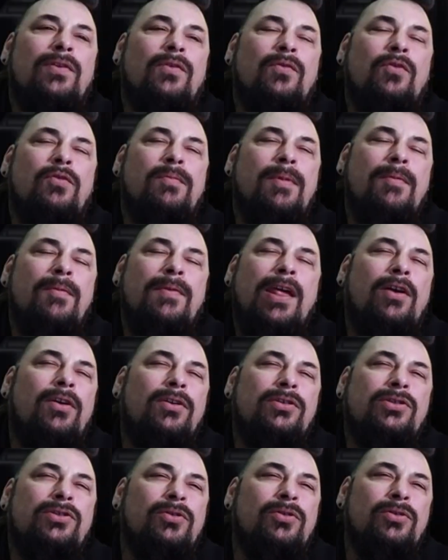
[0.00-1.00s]
remember that
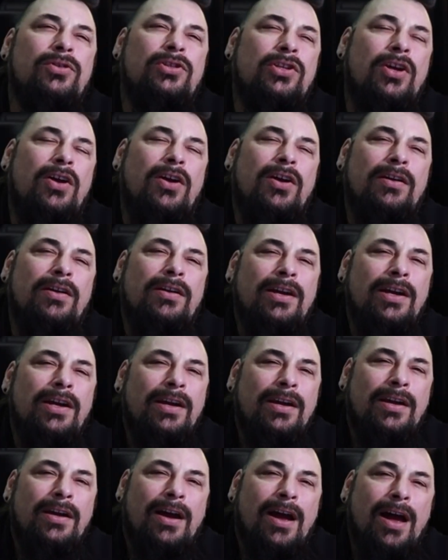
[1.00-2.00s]
old school song,
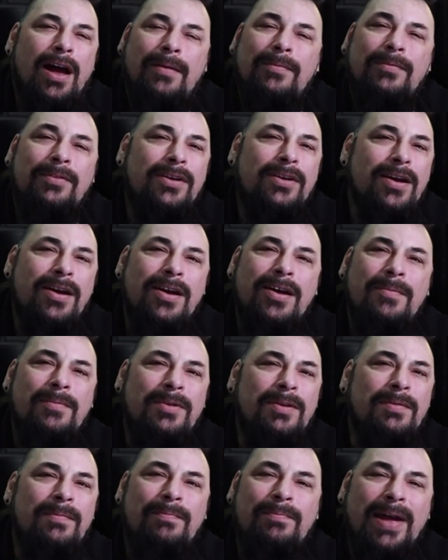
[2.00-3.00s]
I'm
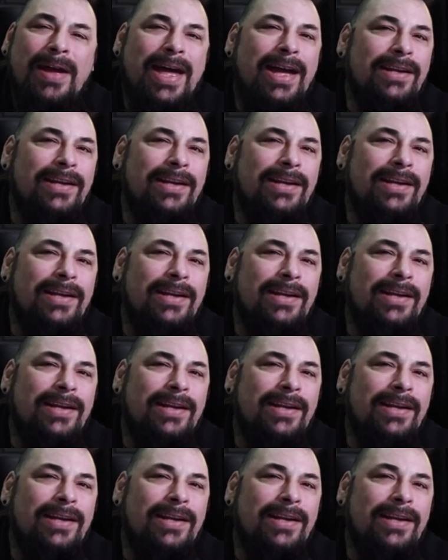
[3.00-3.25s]
coming back to